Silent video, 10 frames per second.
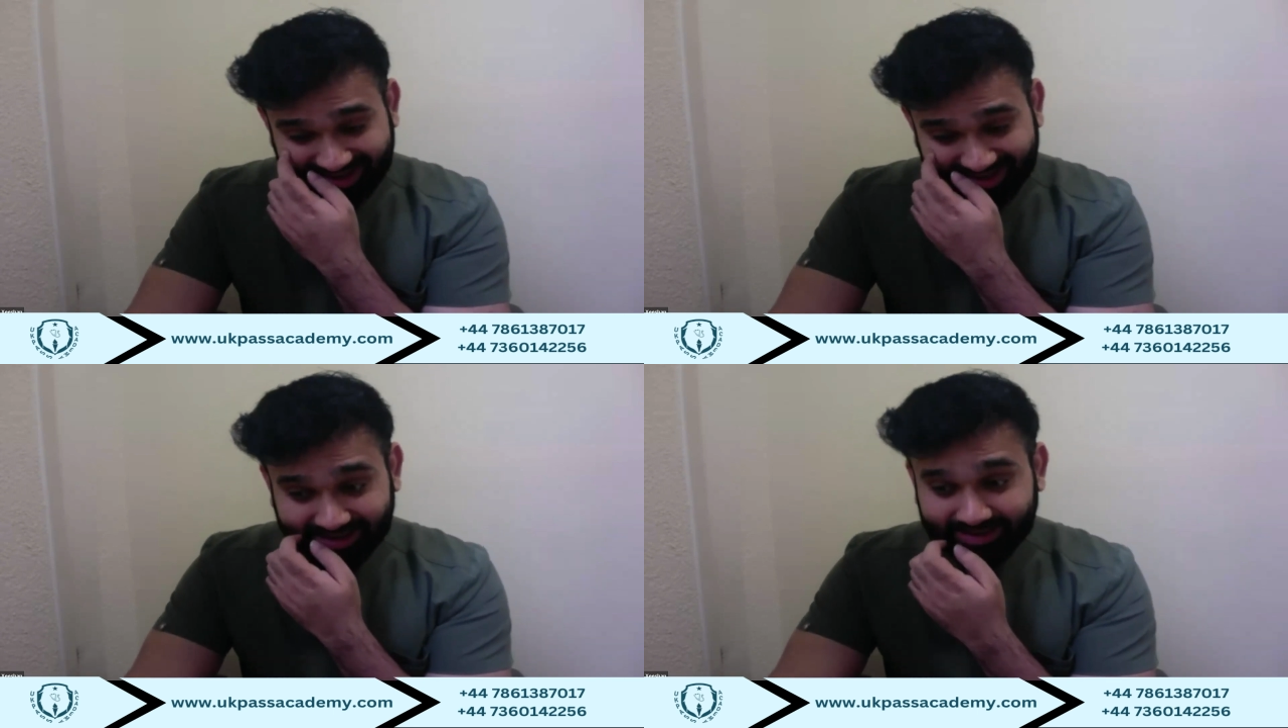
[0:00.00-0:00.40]

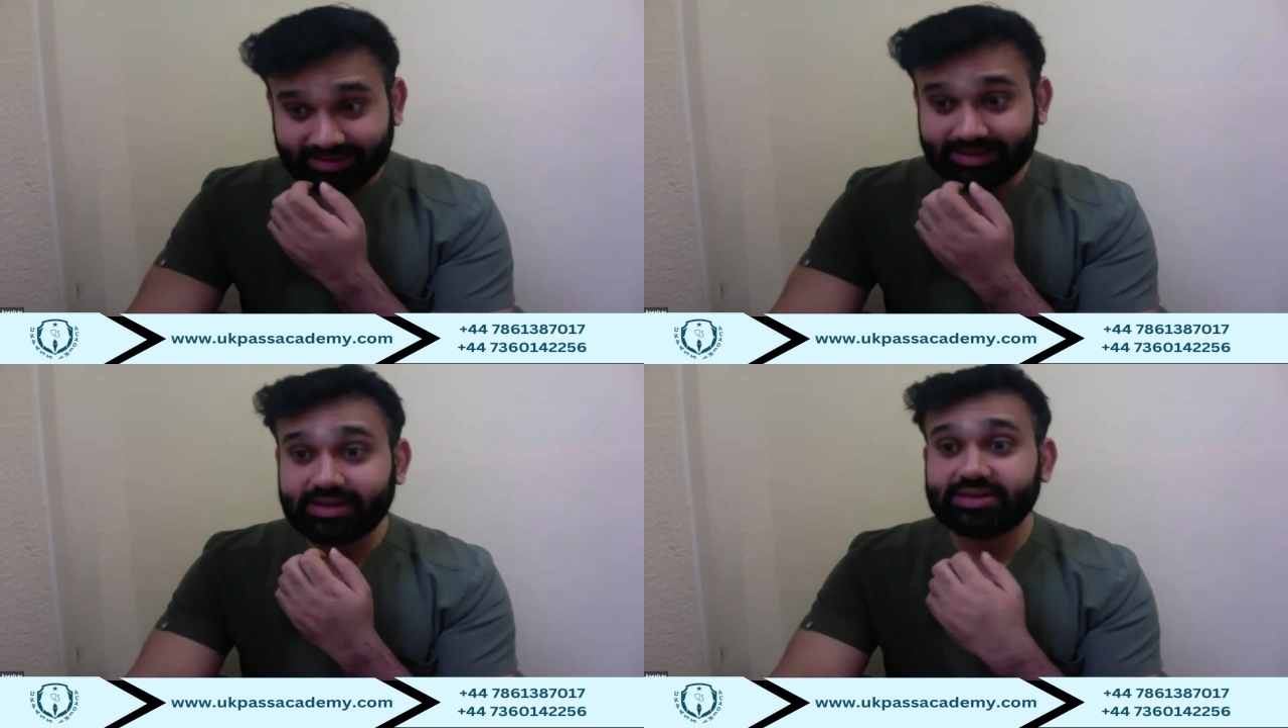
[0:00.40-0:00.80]

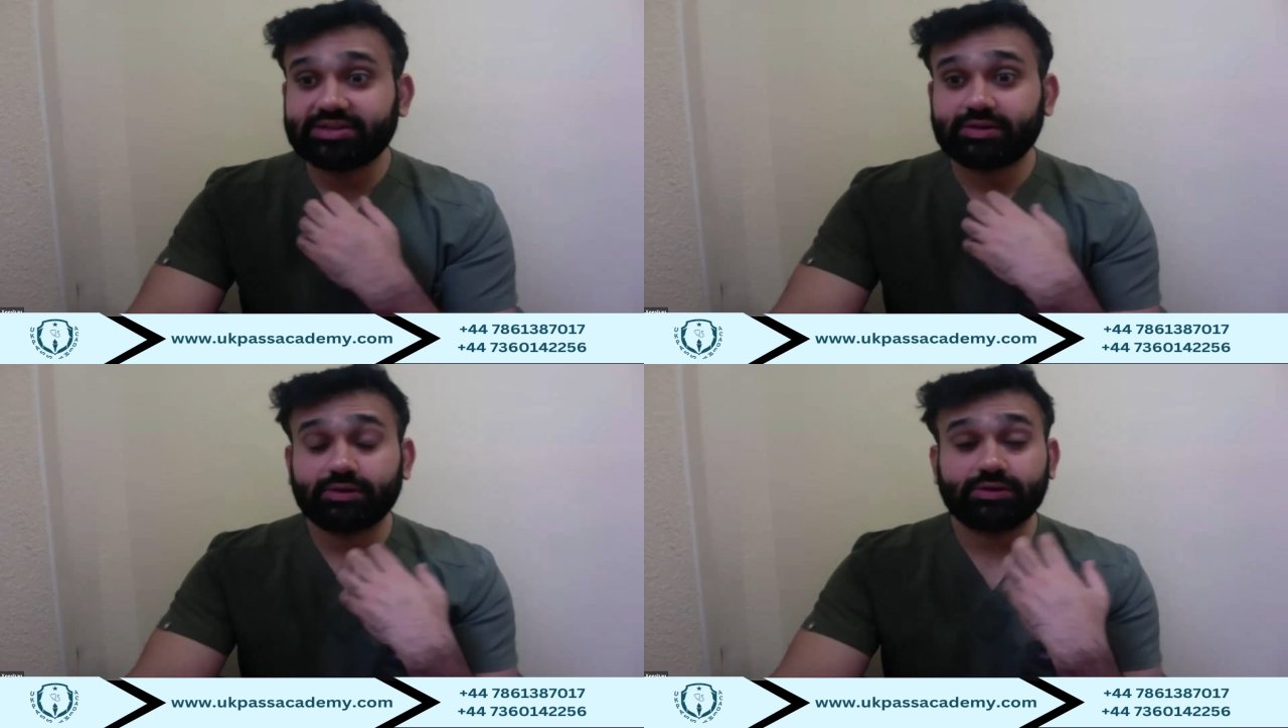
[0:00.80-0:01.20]
And
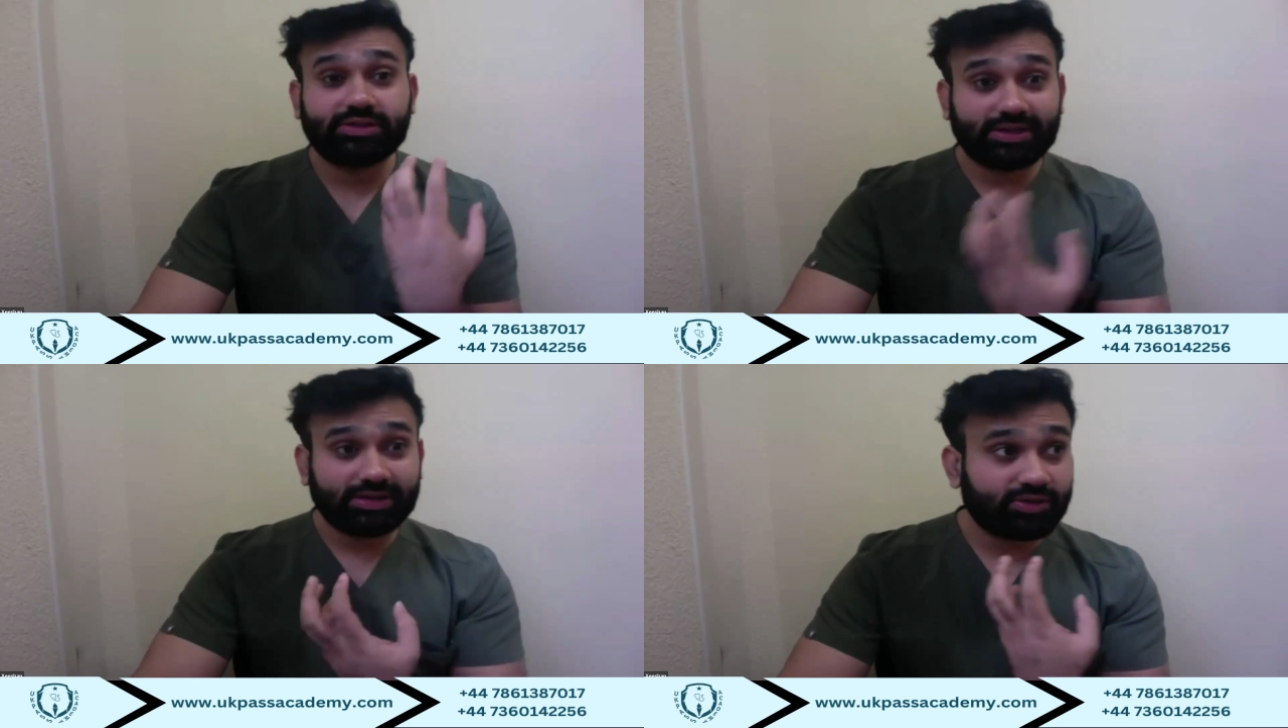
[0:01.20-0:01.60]

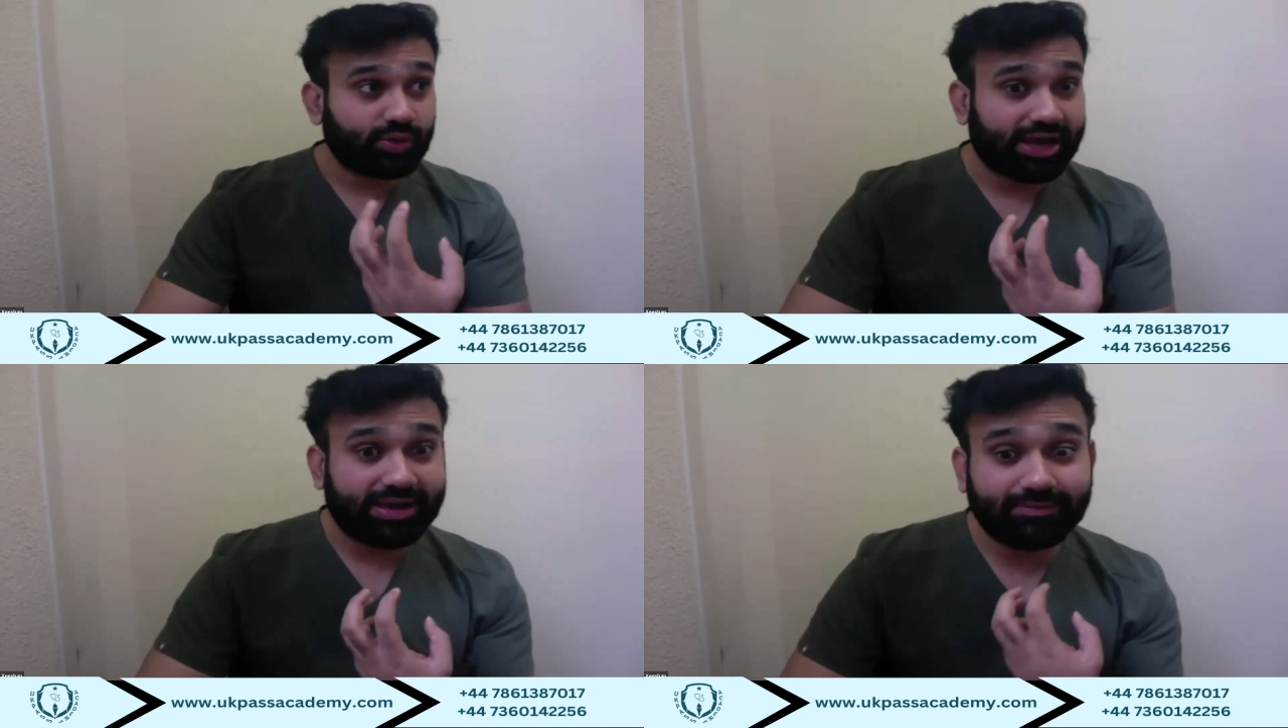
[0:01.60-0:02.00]
she do
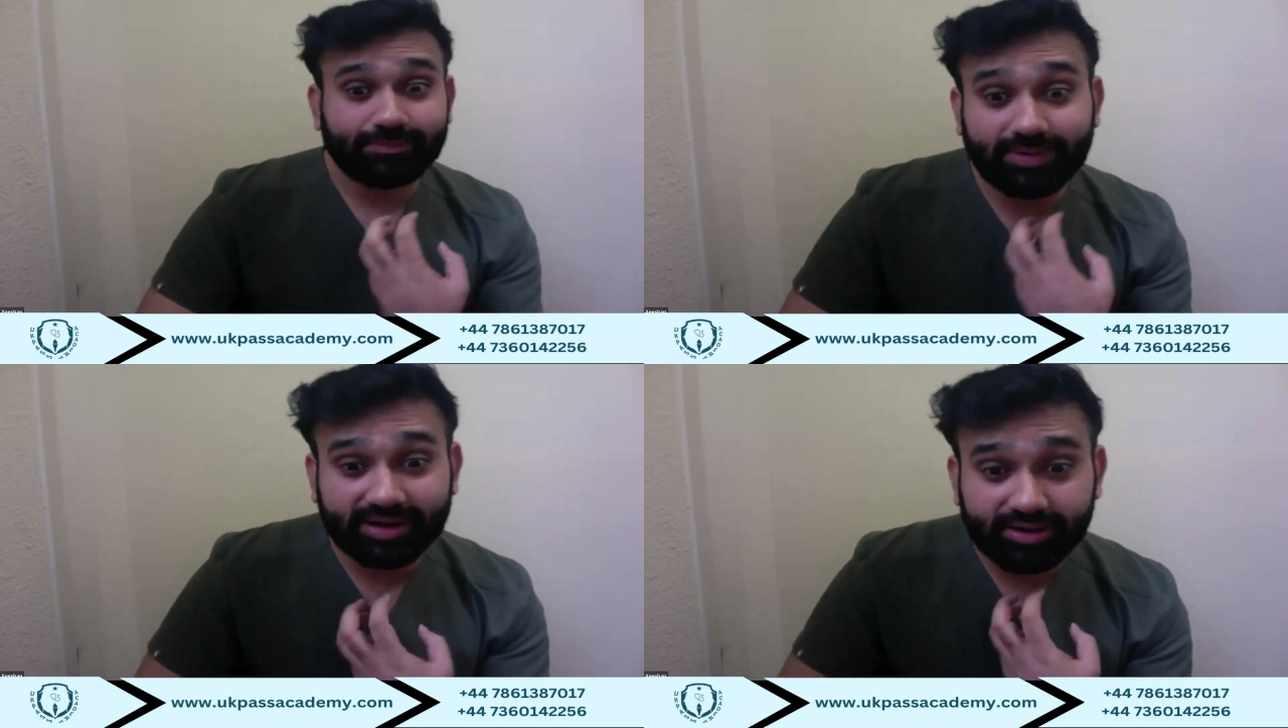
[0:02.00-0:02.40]

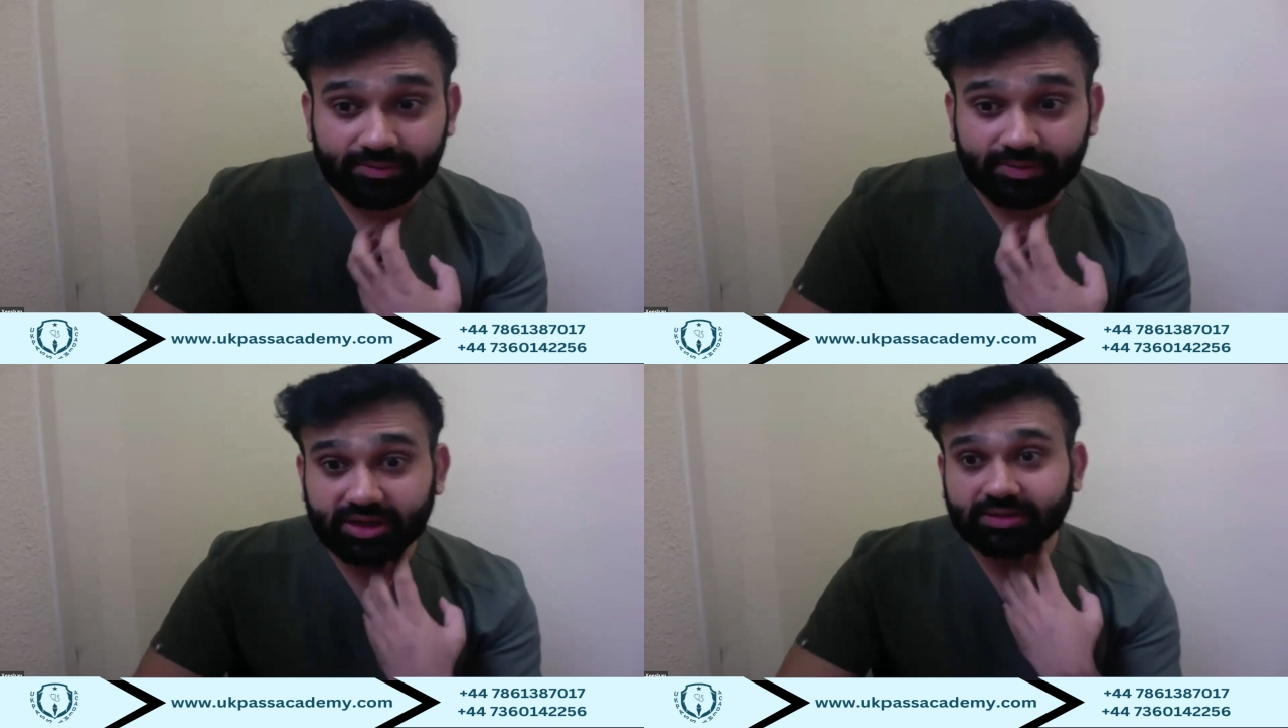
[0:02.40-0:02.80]
have blurry
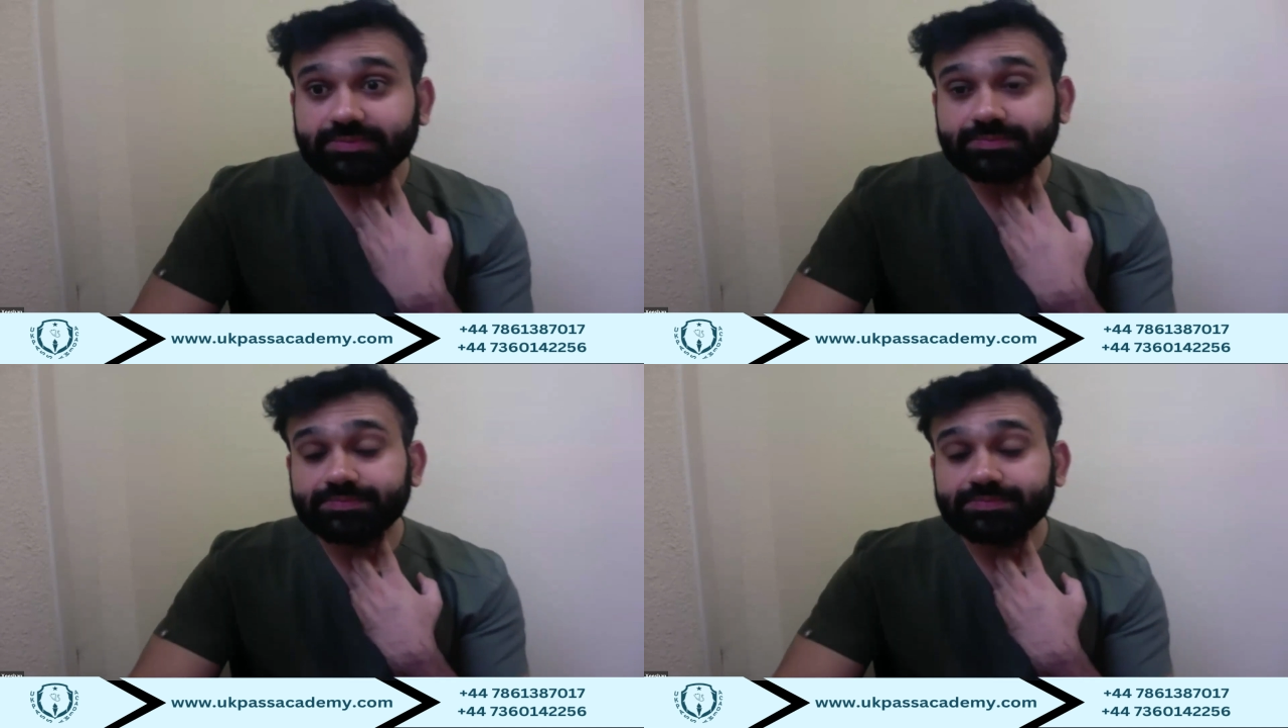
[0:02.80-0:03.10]
vision.